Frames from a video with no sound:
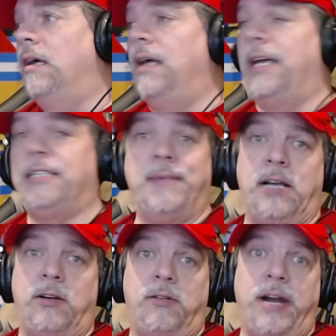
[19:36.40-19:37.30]
As my
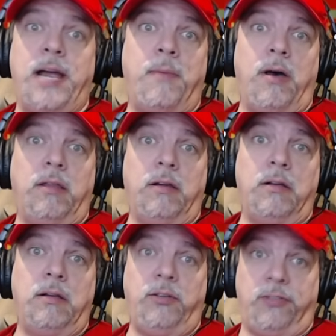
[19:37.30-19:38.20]
grandmother
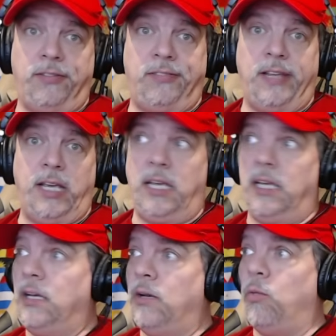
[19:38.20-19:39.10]
used to say,
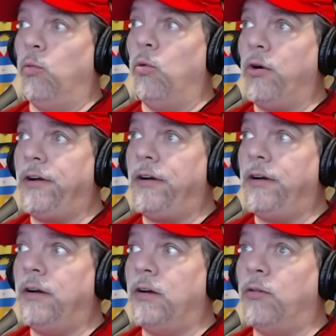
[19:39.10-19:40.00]
water
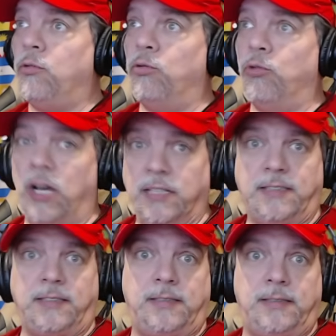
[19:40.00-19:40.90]

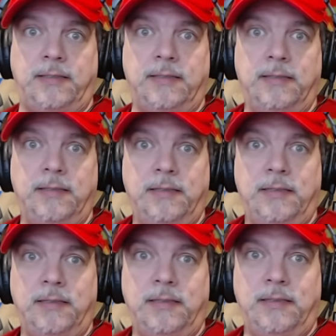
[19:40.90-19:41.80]
rusts,
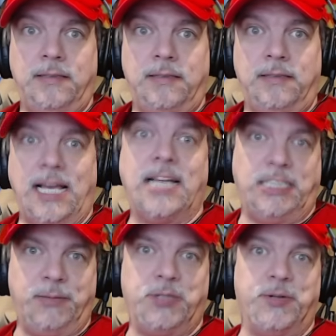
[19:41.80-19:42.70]
as
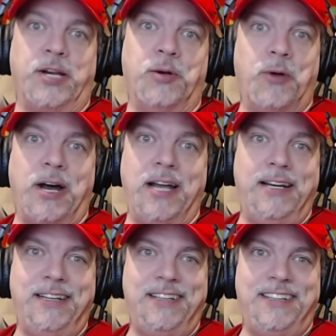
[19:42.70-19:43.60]
she would drink her wine.
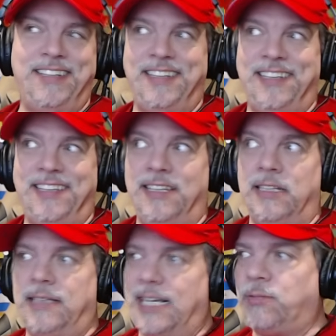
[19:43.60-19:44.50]

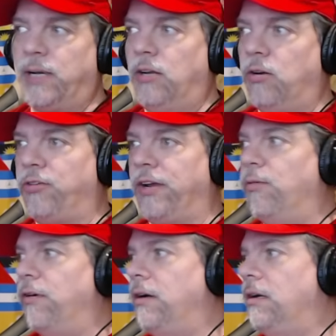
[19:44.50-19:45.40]
That's why you don't drink
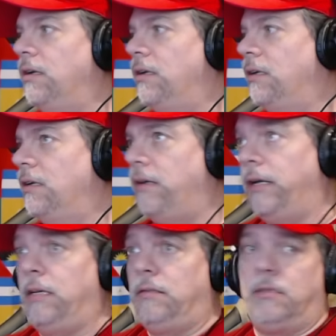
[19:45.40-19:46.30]
water.
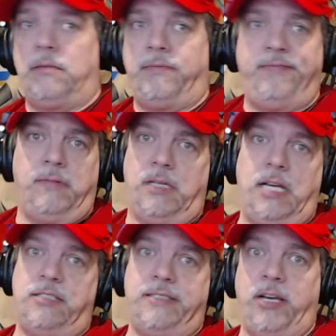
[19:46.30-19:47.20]
I'll
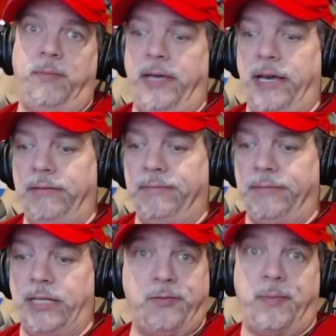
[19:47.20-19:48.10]
just help you out.
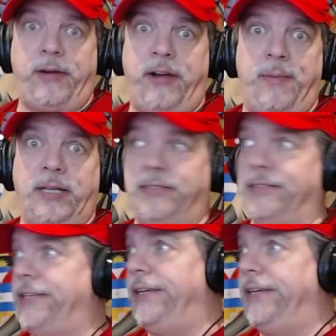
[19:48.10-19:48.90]
That's what my grandma used to say.